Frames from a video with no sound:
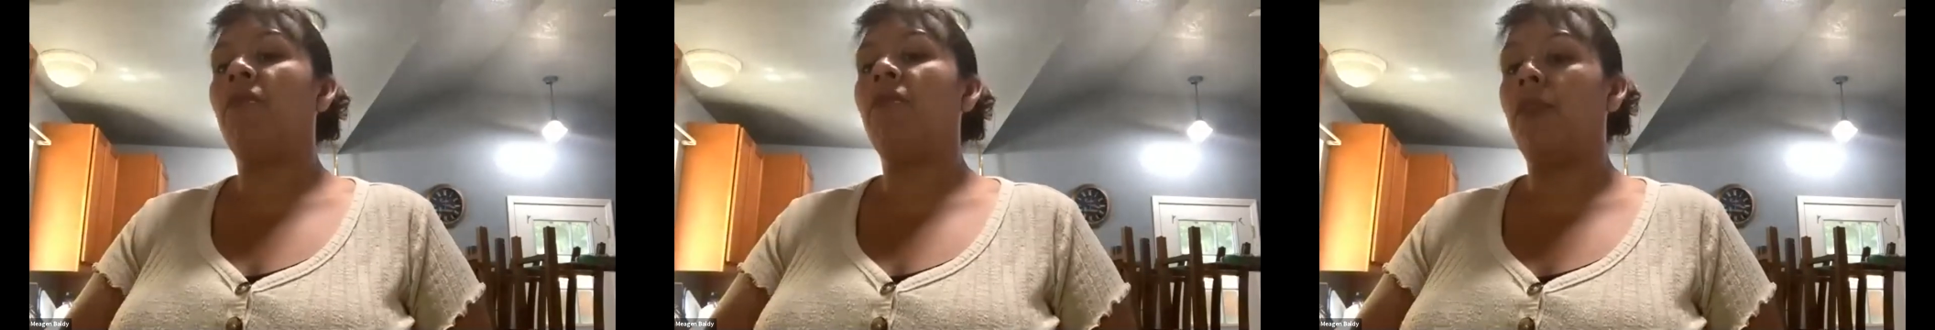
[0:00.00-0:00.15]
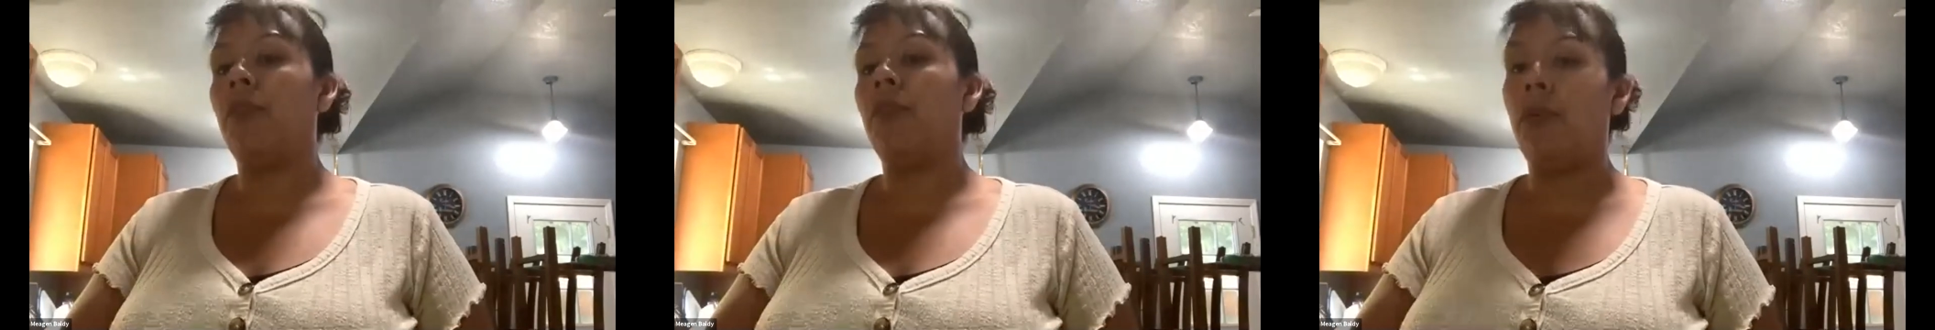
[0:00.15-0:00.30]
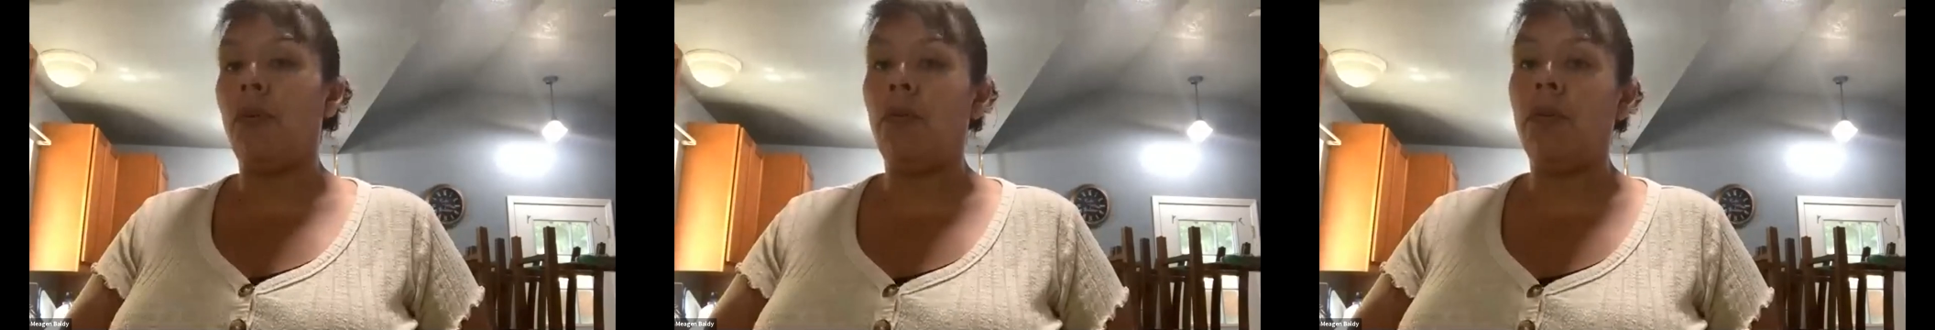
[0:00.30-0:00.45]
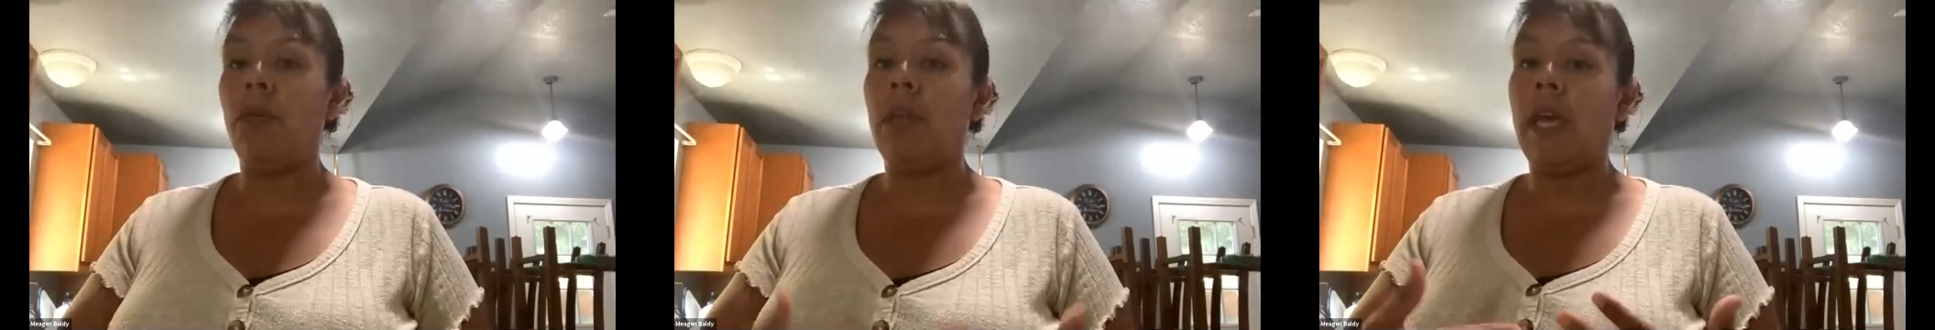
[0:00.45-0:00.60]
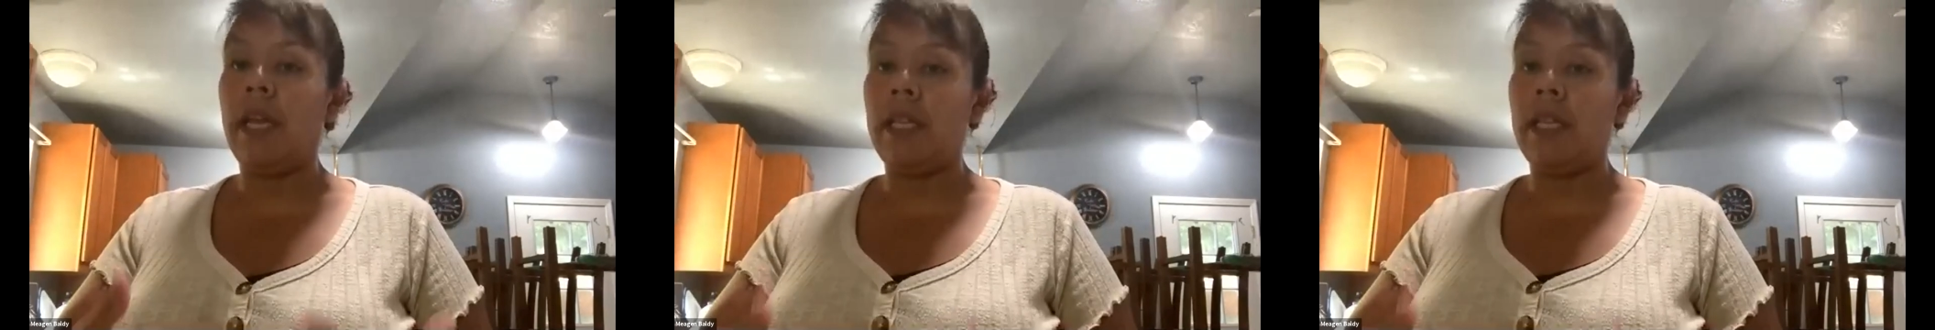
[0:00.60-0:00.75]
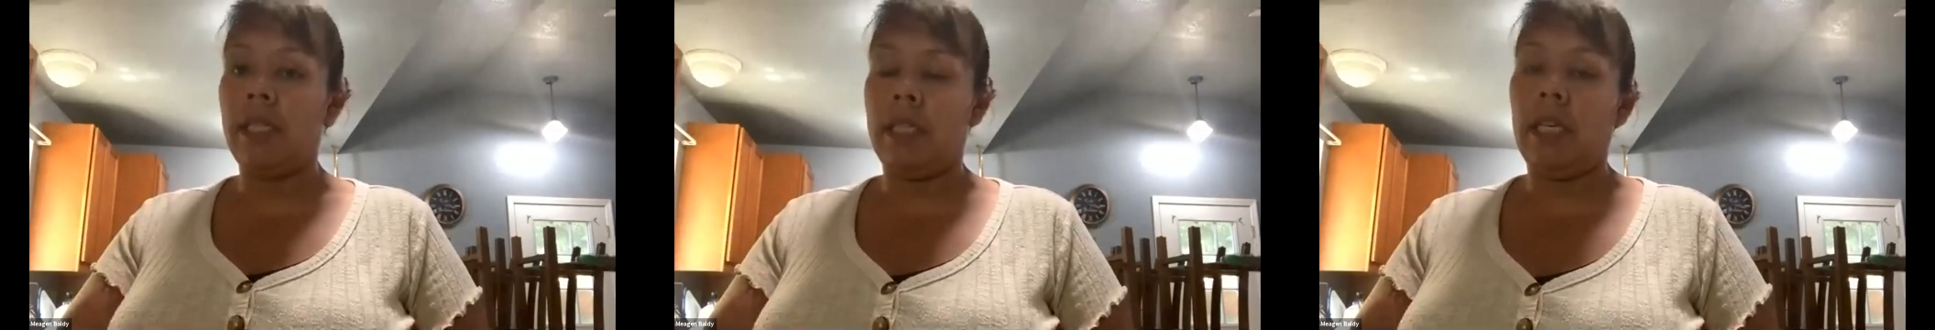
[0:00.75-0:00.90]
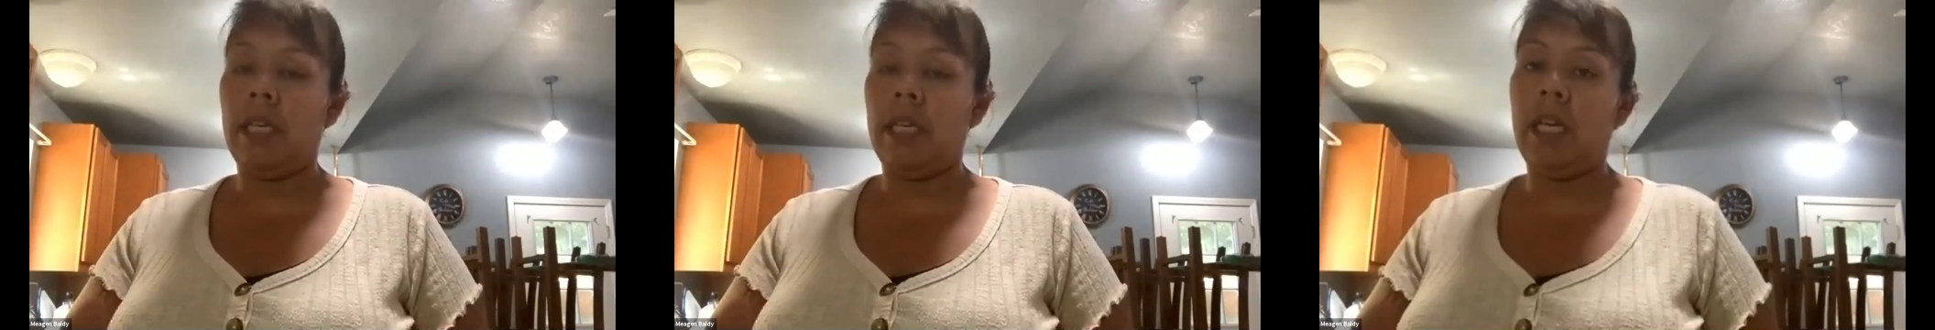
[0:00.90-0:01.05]
food
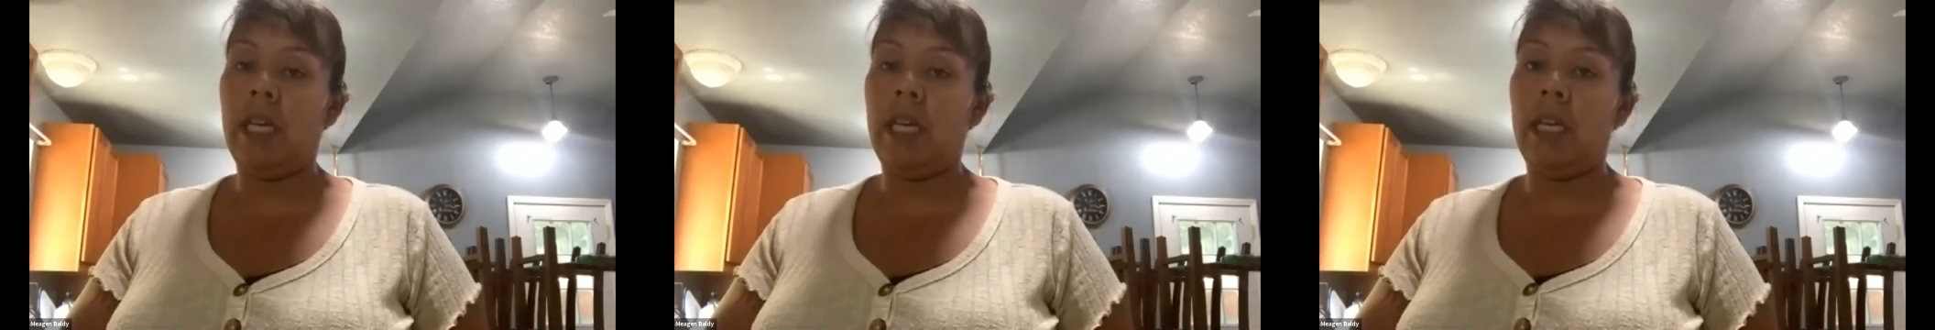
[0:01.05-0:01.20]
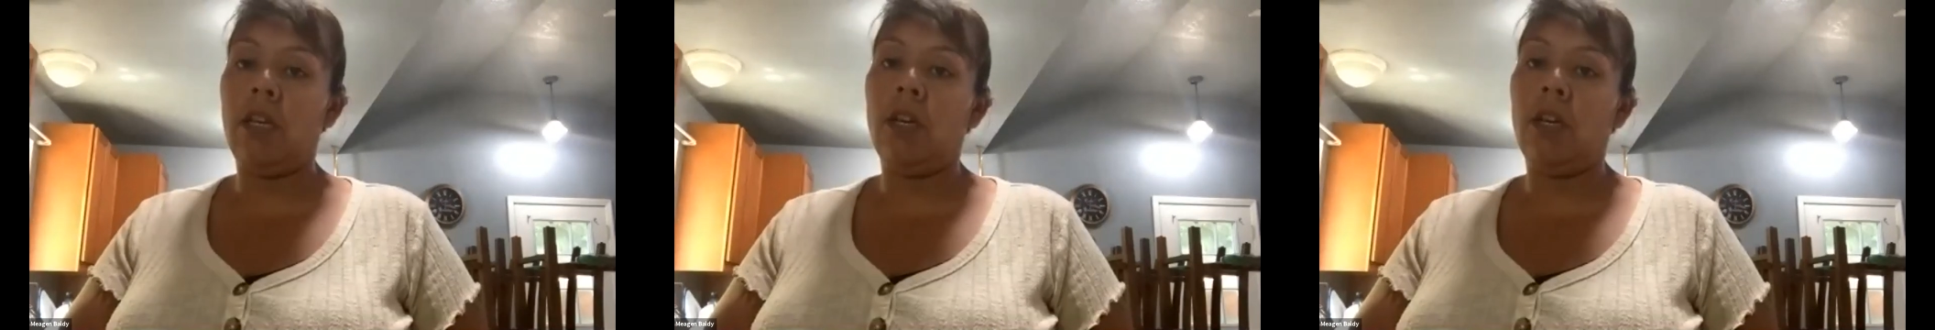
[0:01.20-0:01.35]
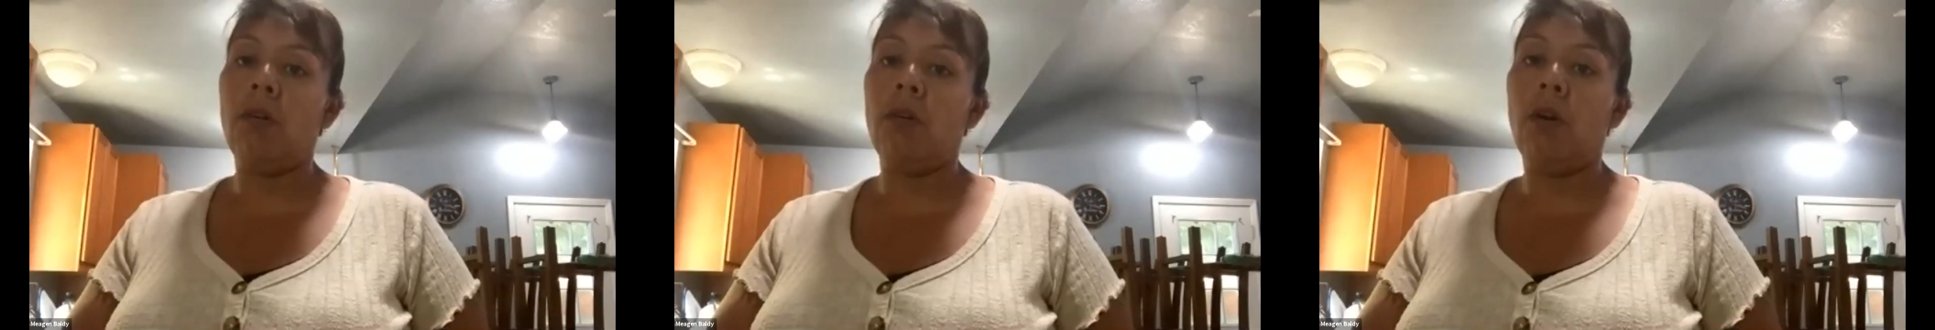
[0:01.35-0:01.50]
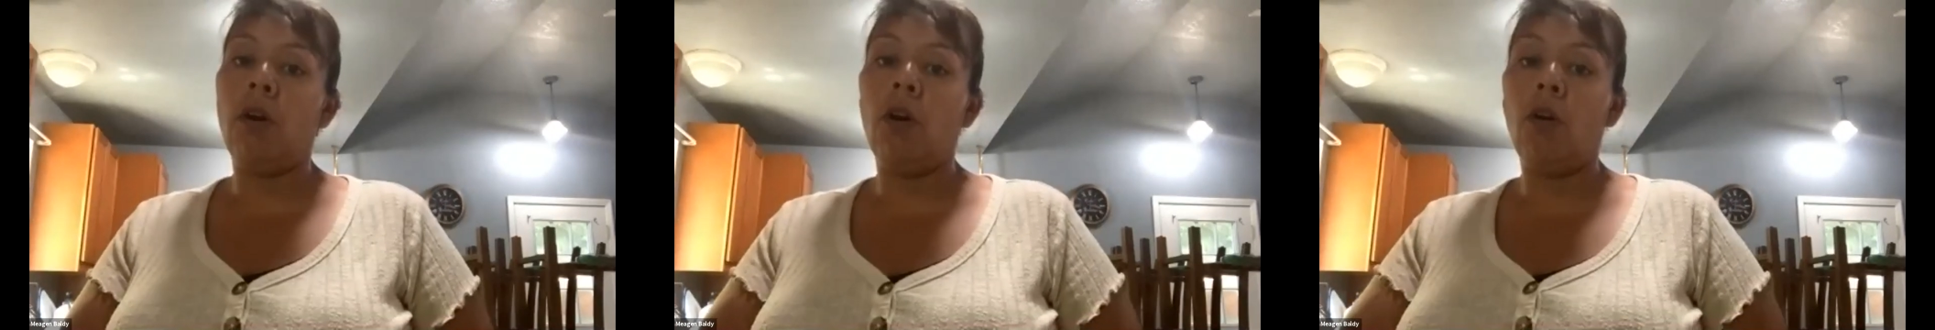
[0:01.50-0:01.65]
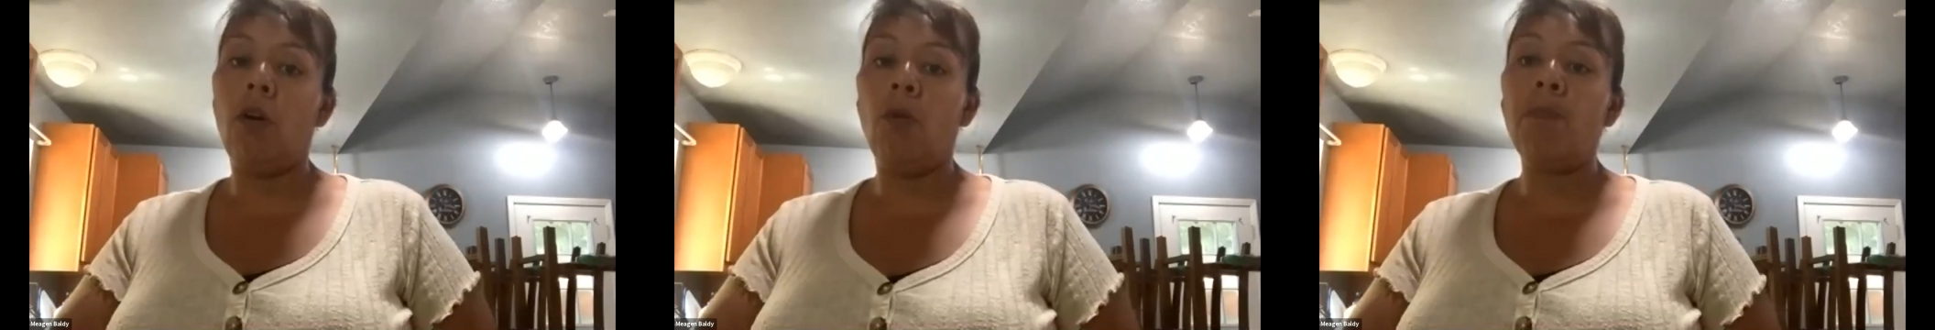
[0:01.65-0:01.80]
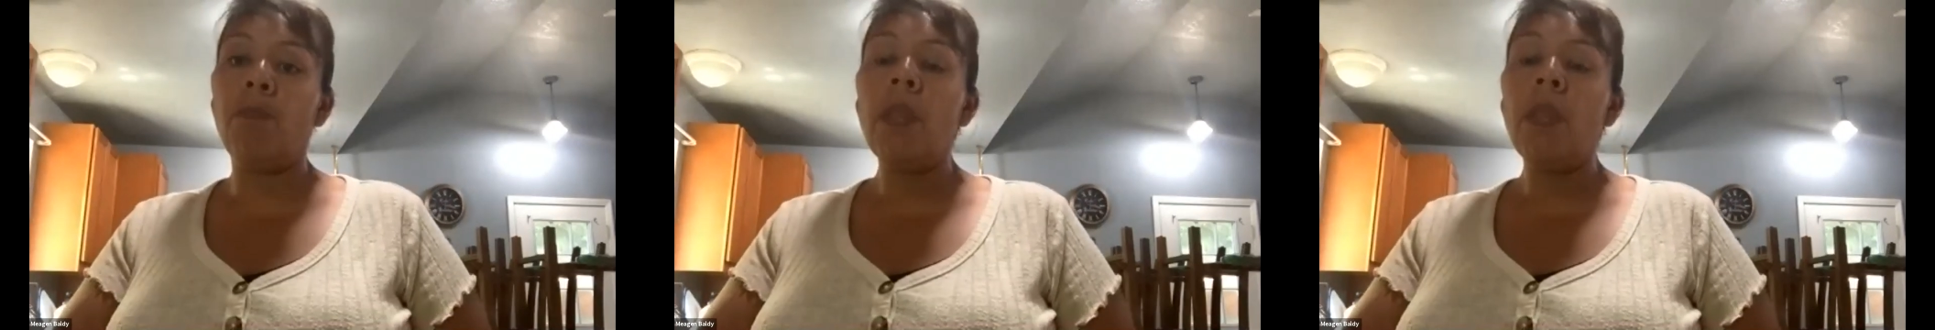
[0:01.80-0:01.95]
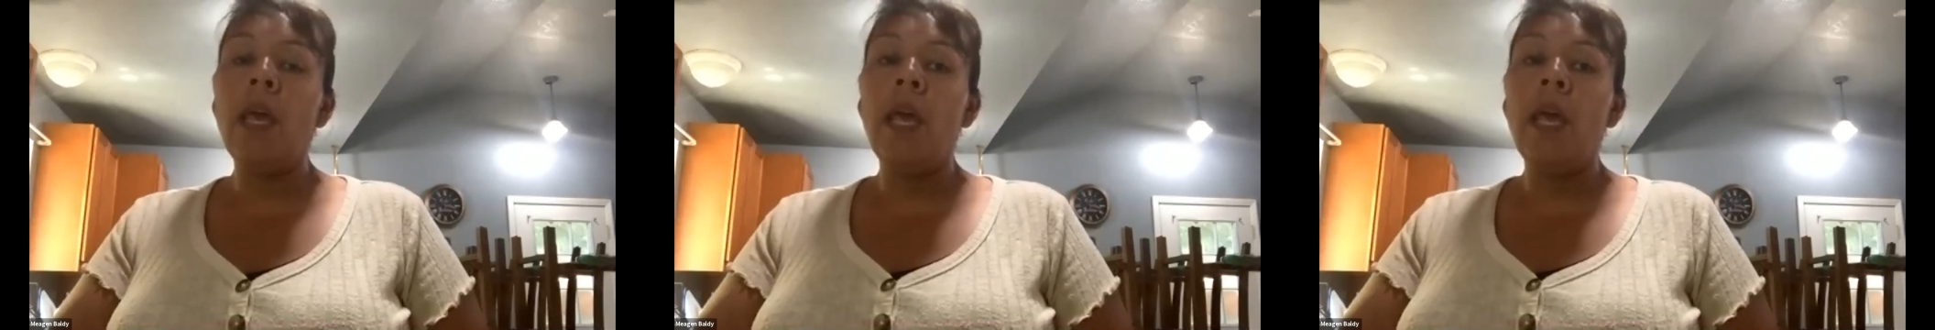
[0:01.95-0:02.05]
that's in your home